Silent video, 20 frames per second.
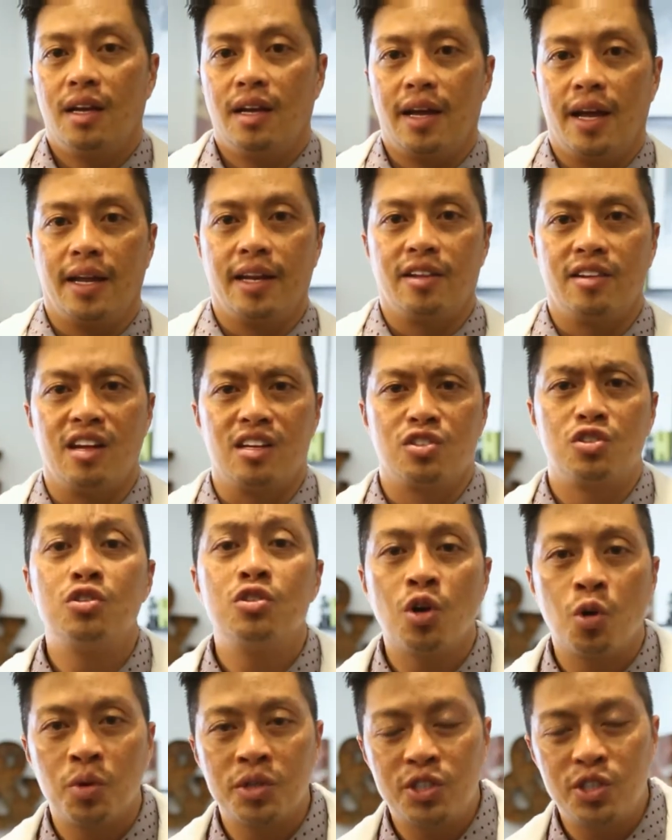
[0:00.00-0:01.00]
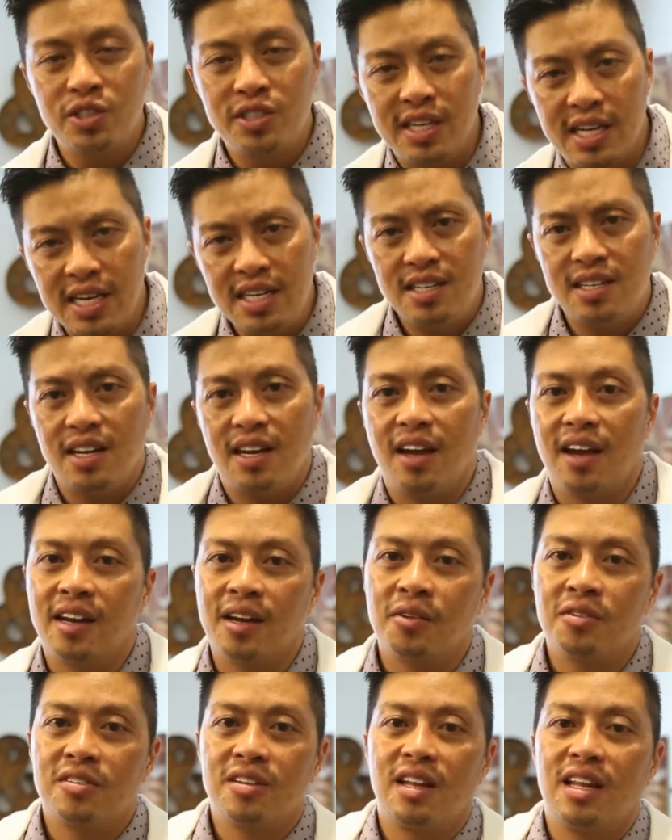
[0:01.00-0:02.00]
And he's like, do you know what you did? And
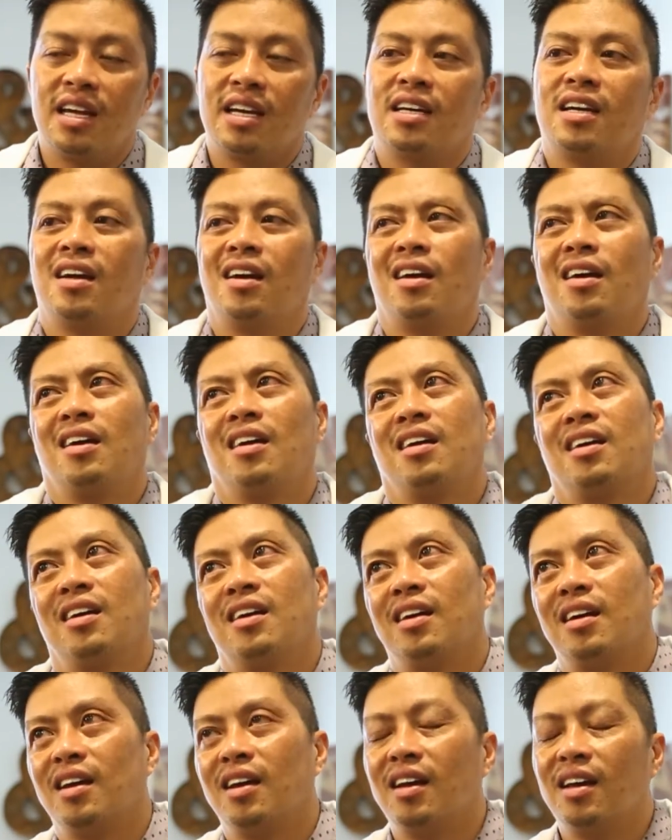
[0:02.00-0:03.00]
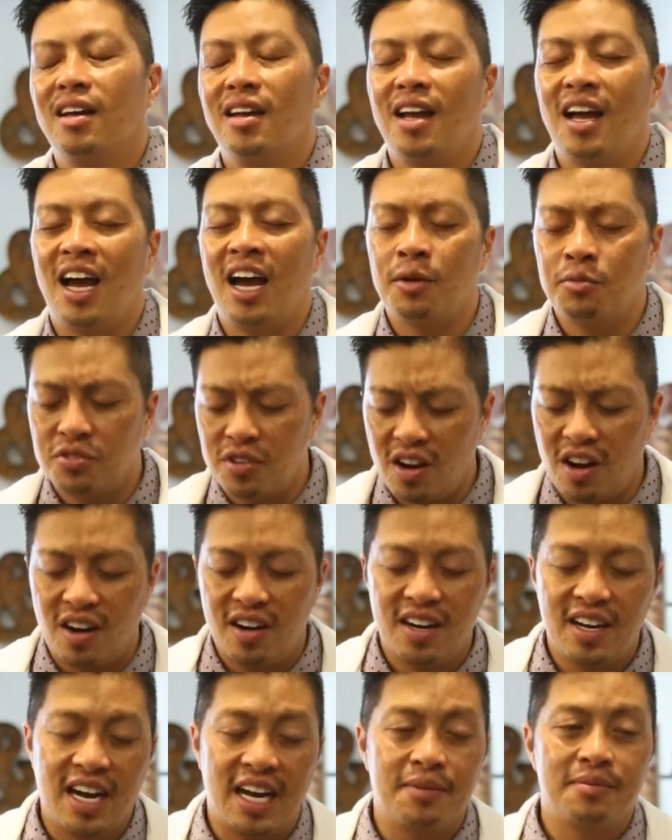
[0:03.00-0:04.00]
I was like, I'm
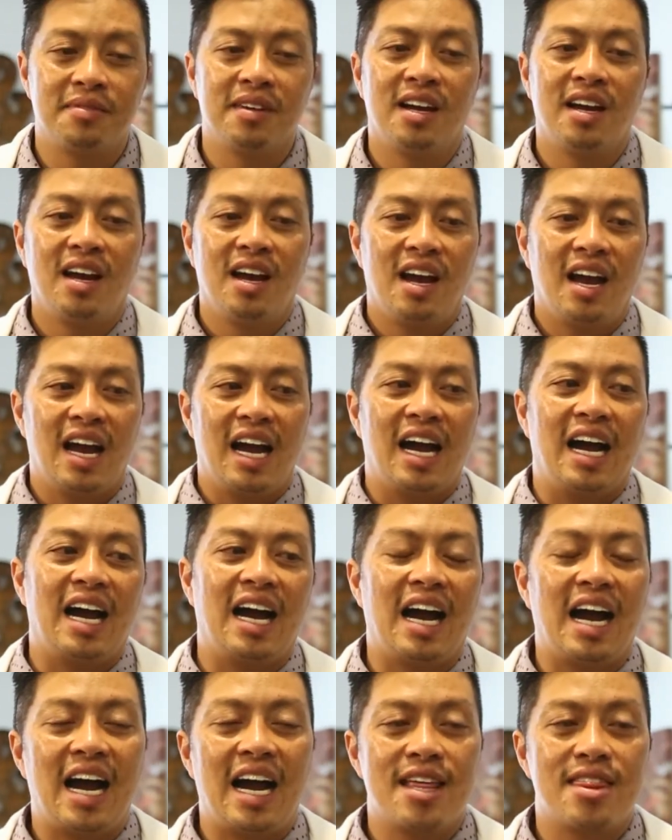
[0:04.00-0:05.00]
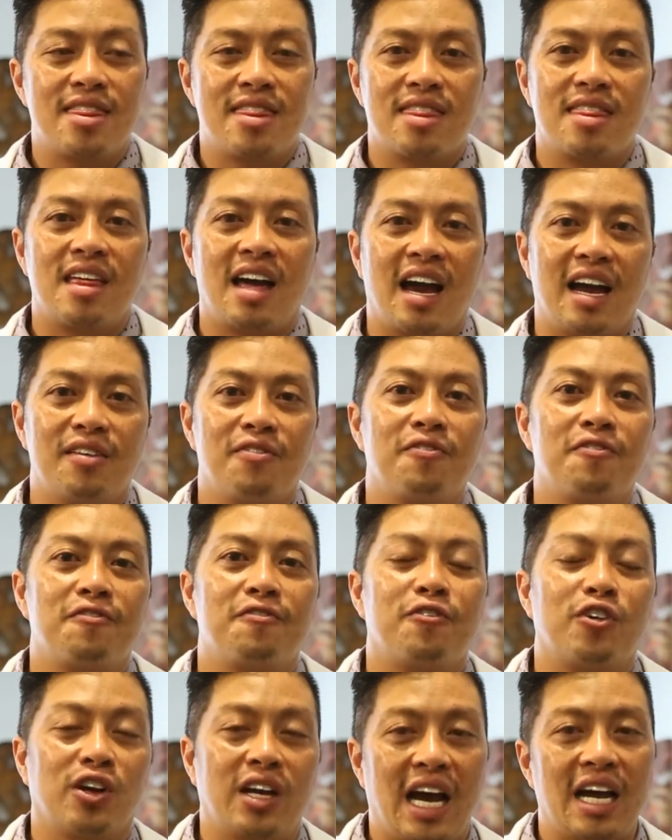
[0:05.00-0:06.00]
sorry. And I, I
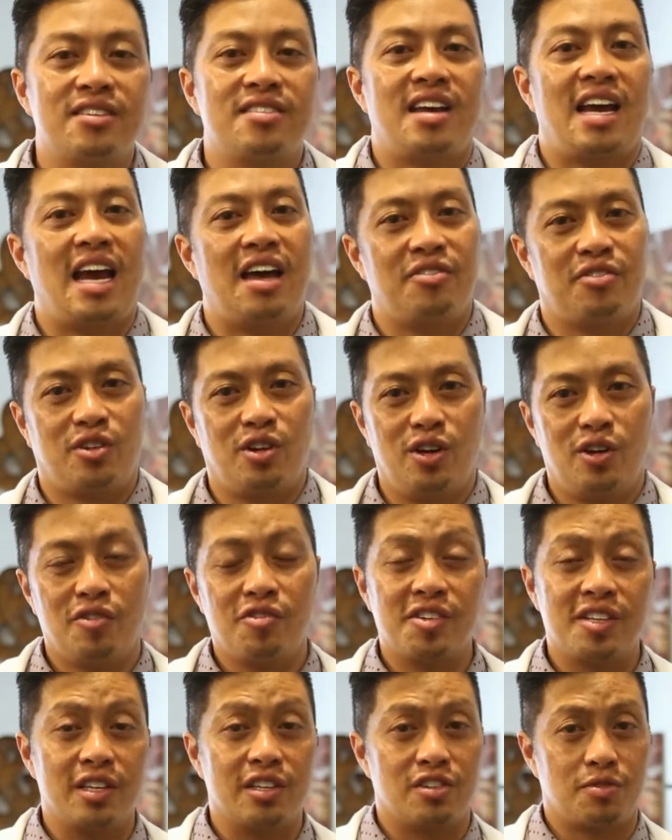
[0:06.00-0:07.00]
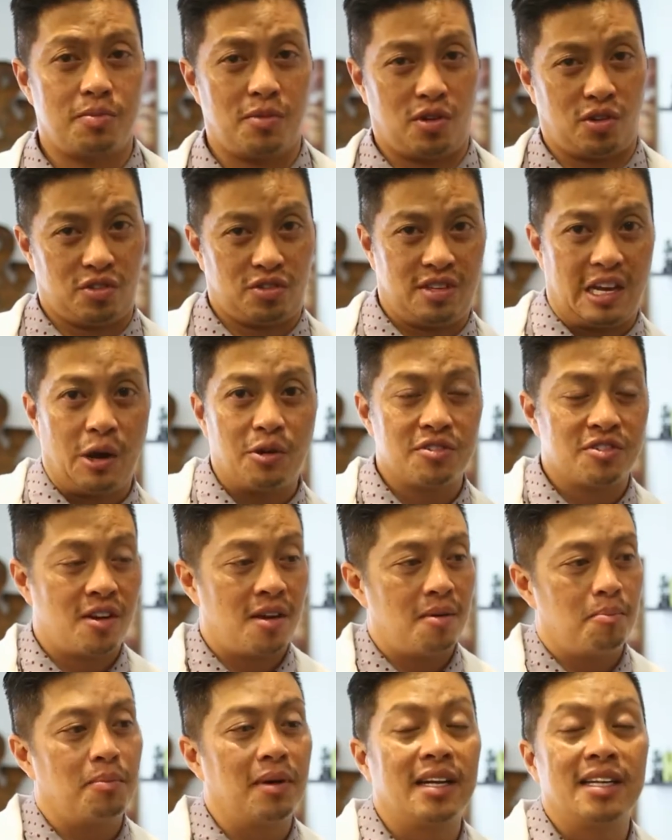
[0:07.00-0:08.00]
forgot to ask her if she smokes. That was
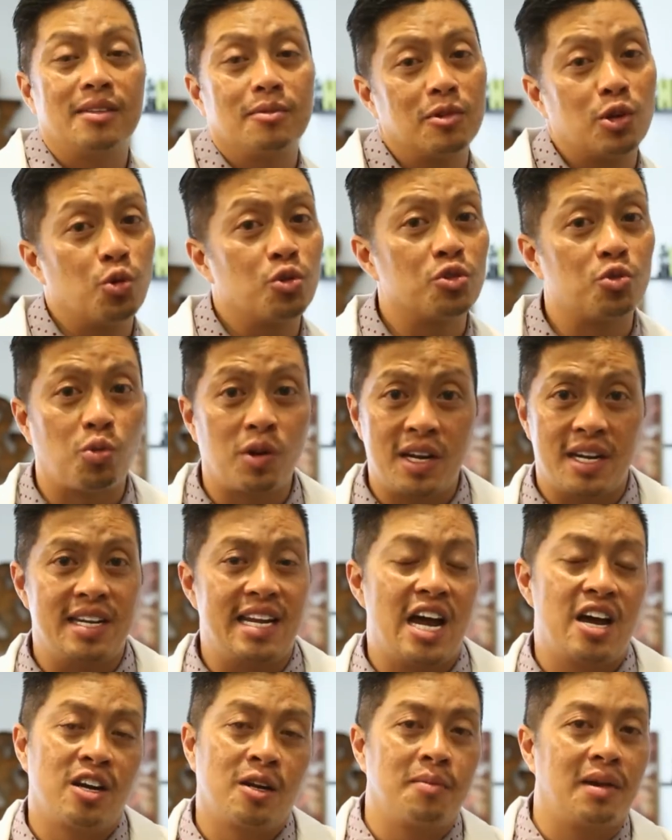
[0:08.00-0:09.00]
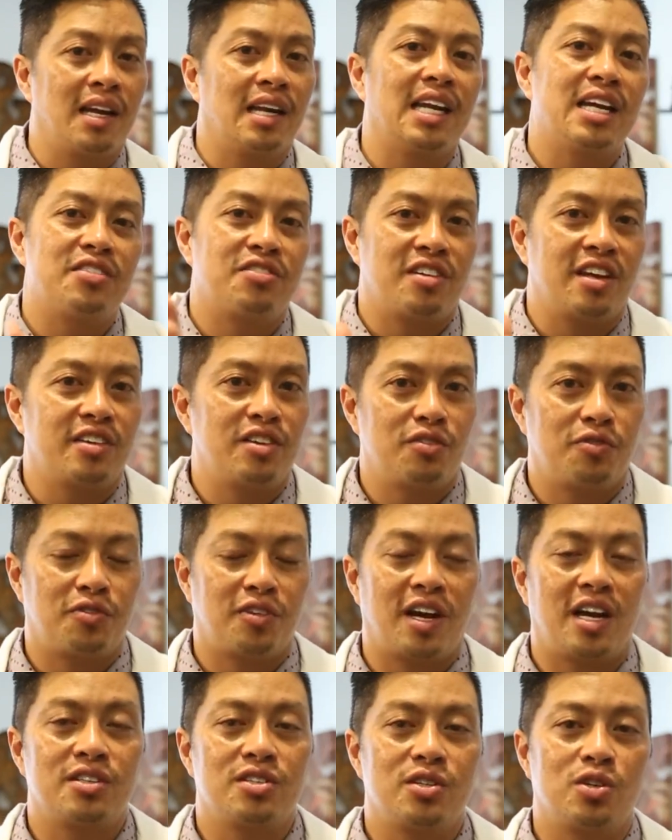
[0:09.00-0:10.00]
on, but it was written down on my list. I just
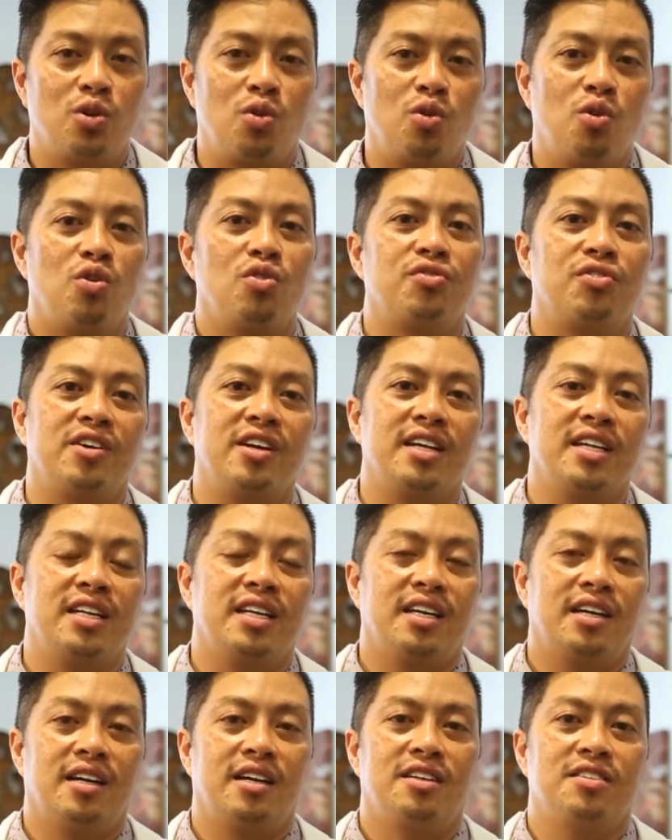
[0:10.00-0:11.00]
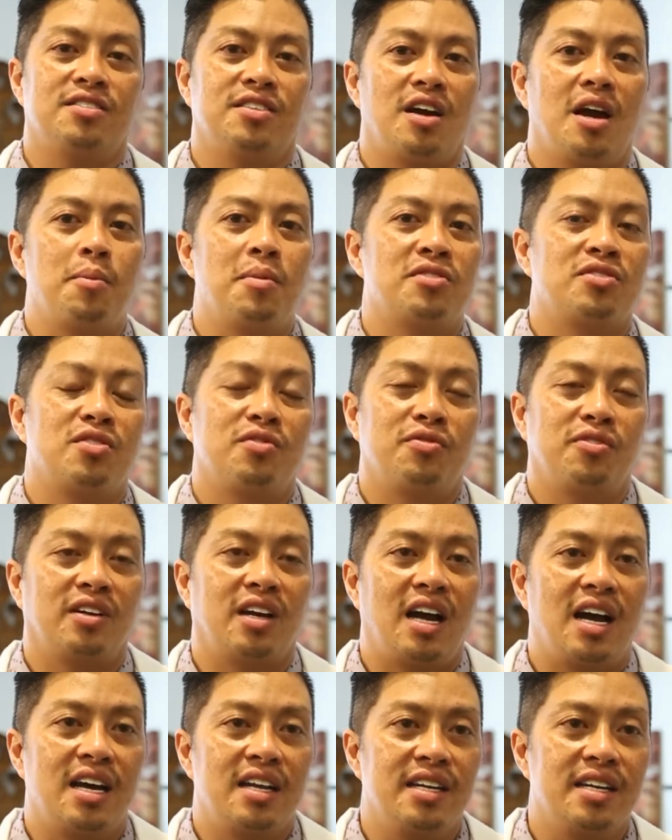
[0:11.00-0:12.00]
forgot to go over it because I must have
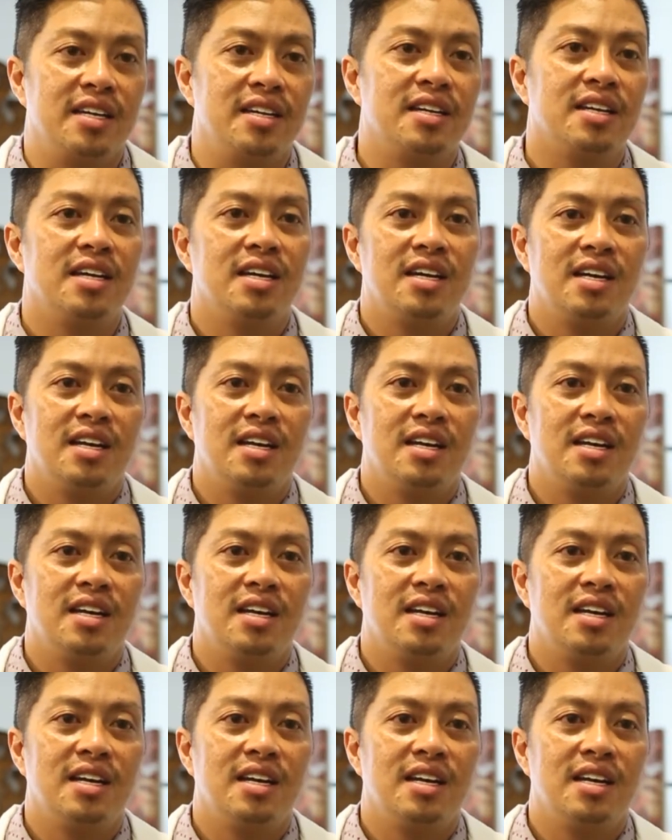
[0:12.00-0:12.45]
forgotten it.